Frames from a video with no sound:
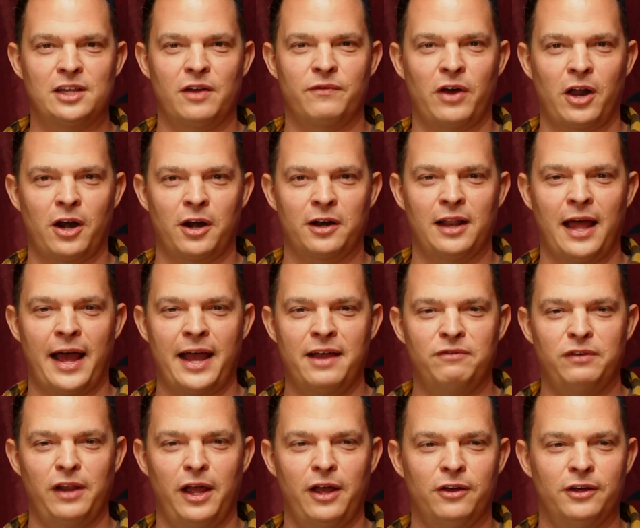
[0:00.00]
of our
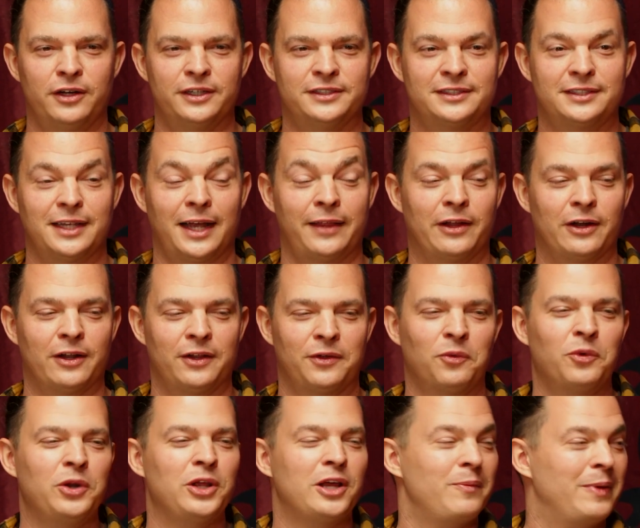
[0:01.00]
livelihoods. And they're like,
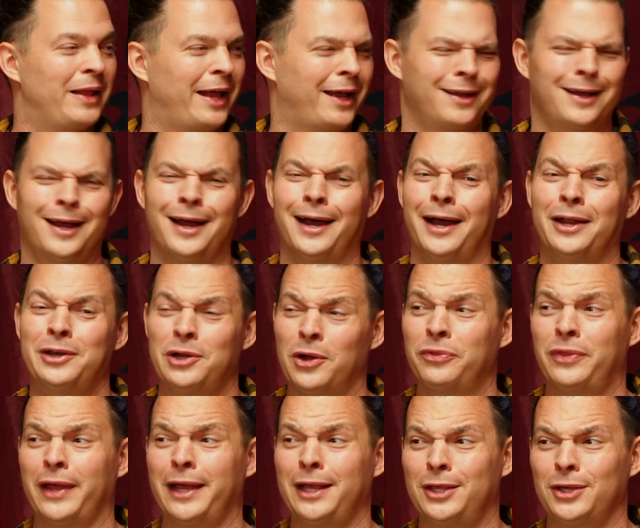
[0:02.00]
what are you going to be like? Uh, no,
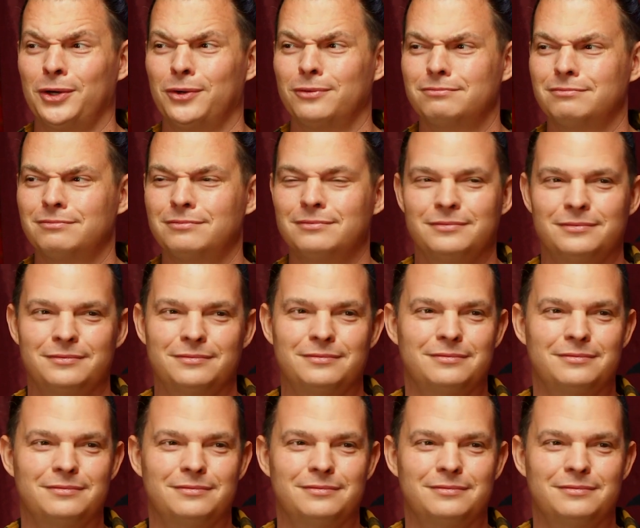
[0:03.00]
thank you. Yeah.